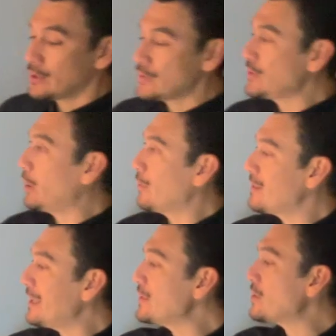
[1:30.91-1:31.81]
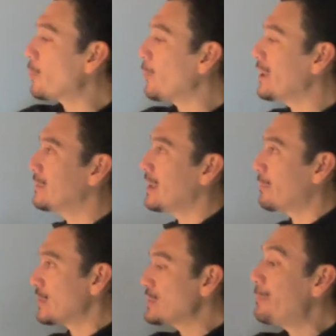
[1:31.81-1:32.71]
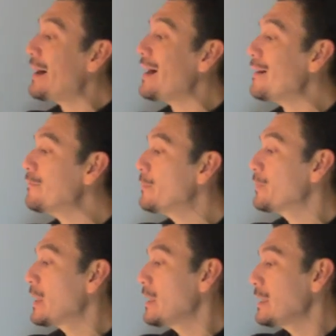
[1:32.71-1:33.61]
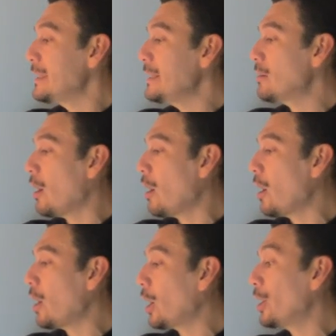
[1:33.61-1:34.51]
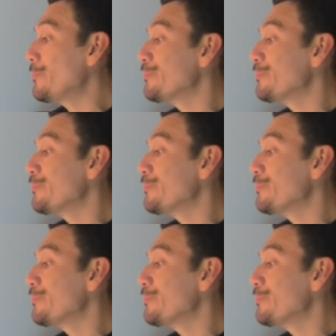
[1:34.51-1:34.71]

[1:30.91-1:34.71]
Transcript: So these are real numbers above. Here are